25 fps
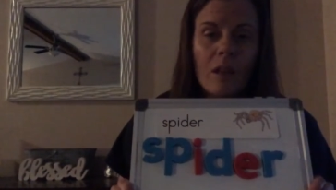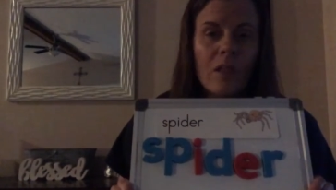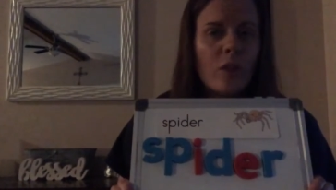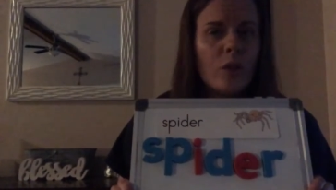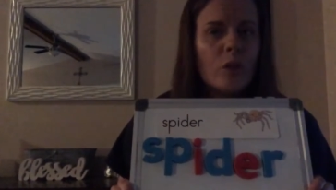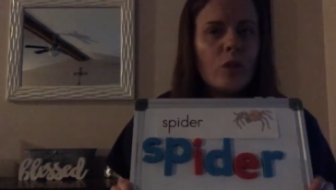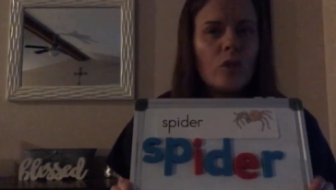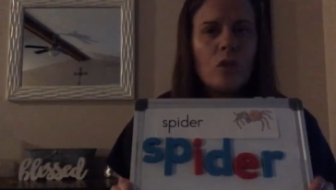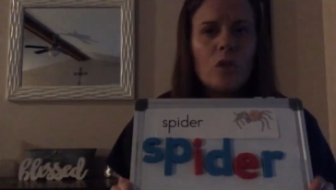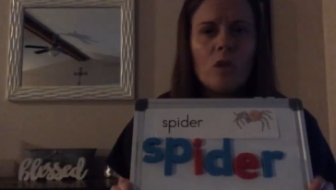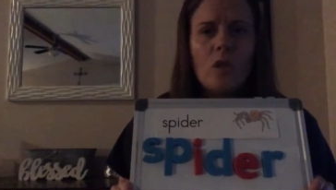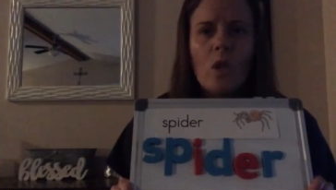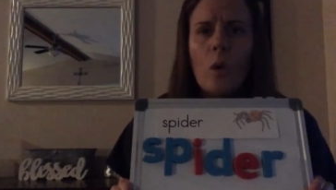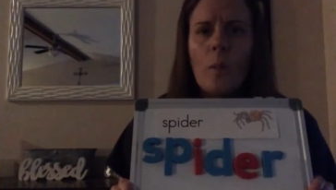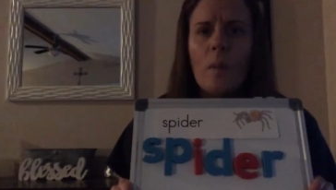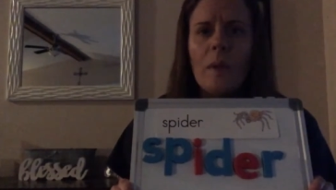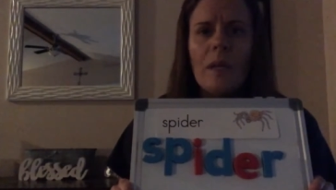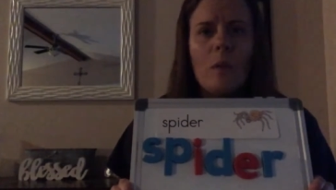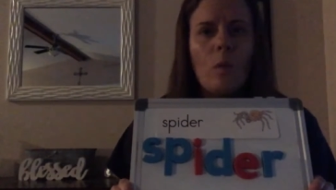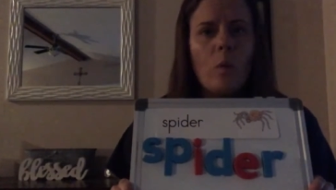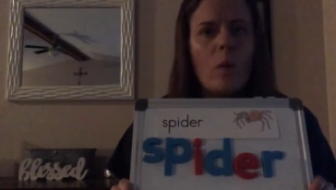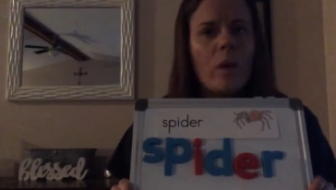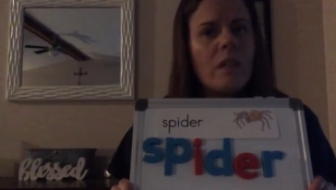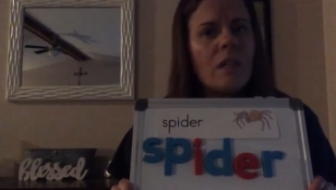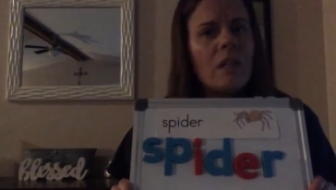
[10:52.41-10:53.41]
There's so
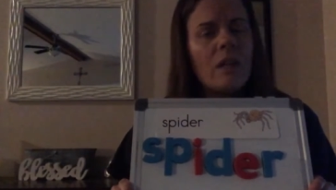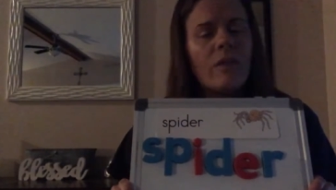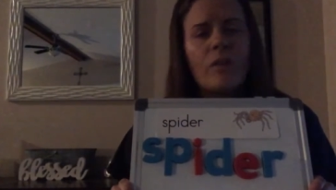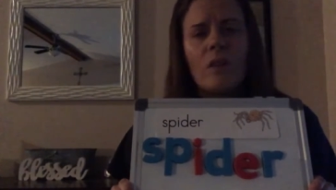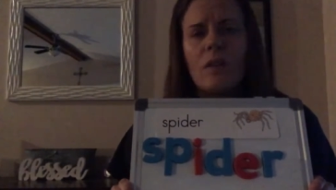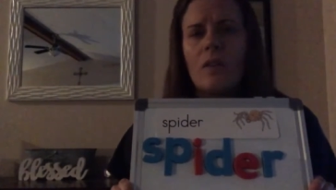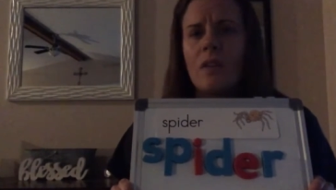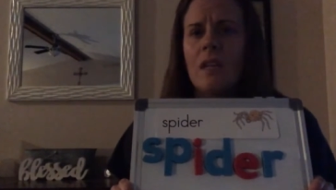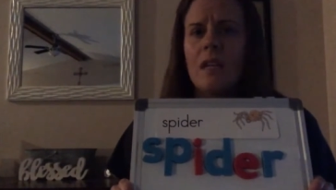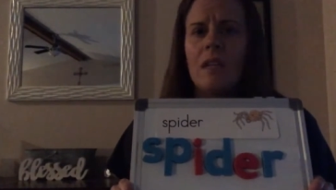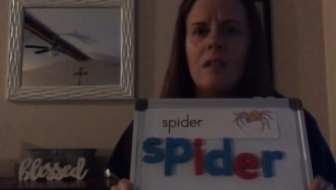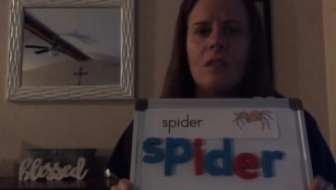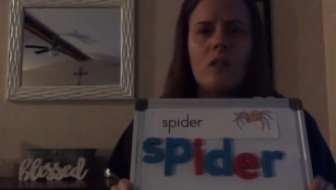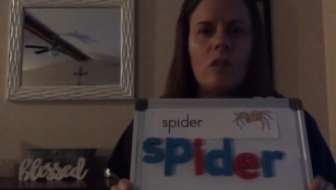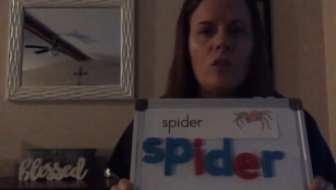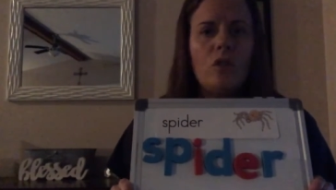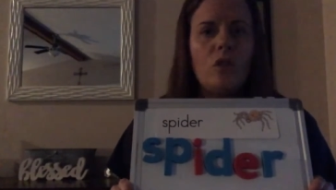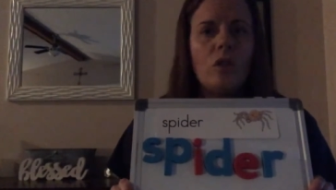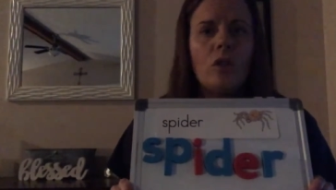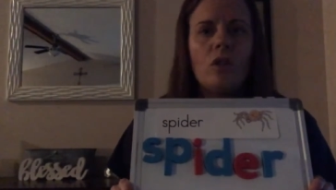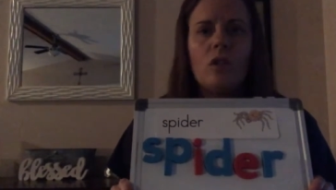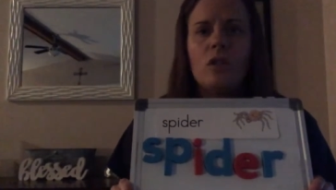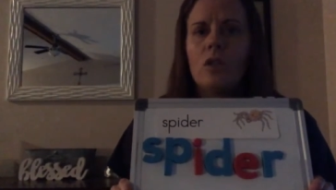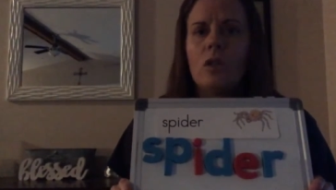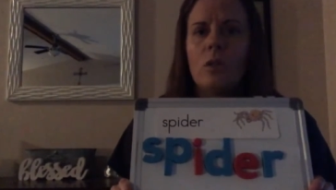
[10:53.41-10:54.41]
many different things that
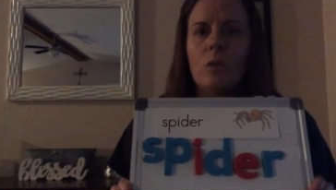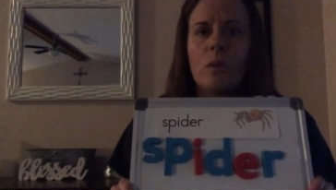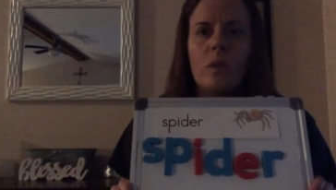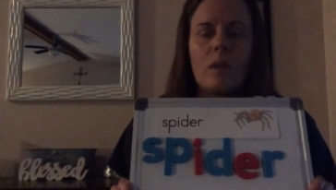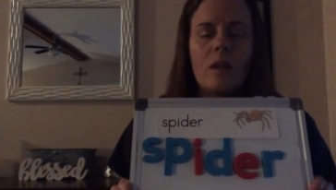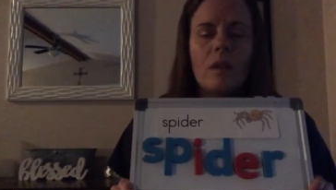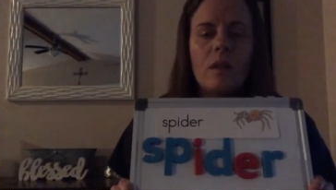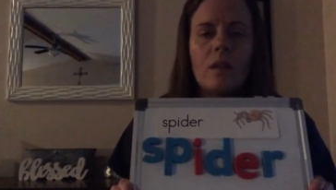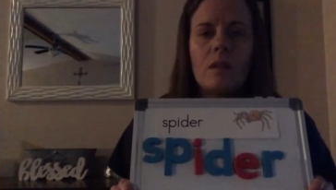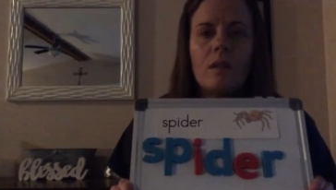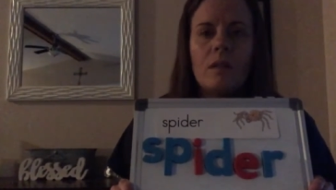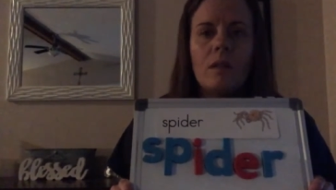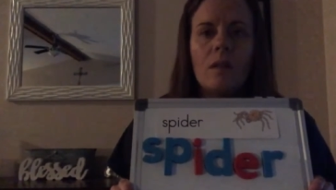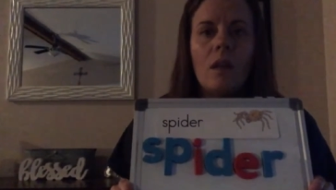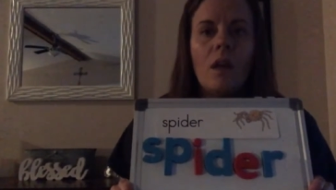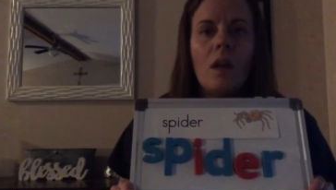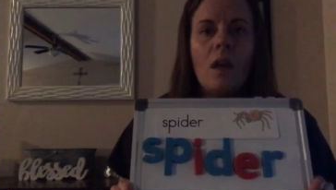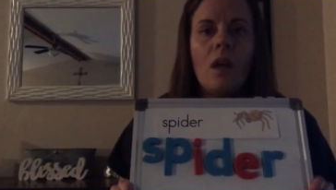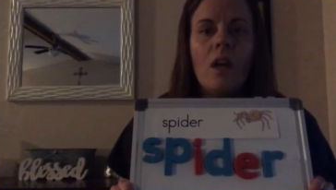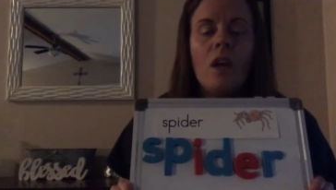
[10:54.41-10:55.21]
you can do with this.